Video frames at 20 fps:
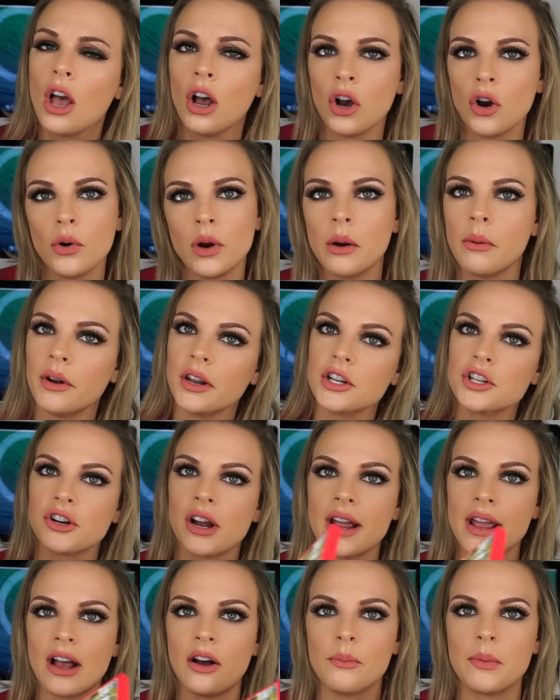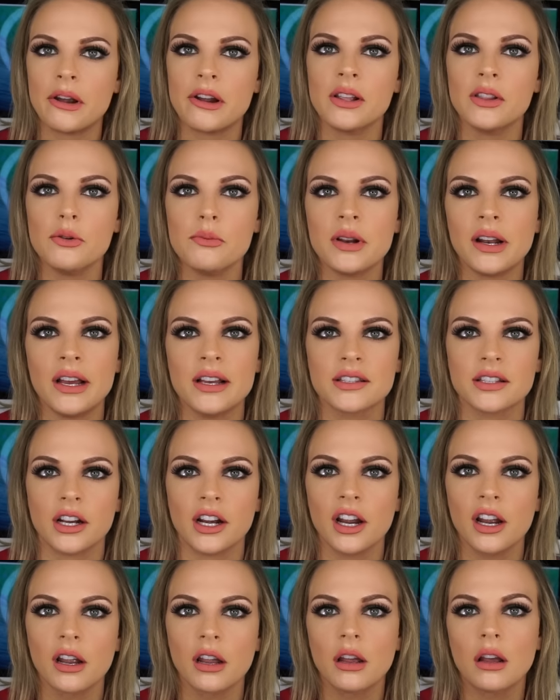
oh, I want to try out Mary Luminizer.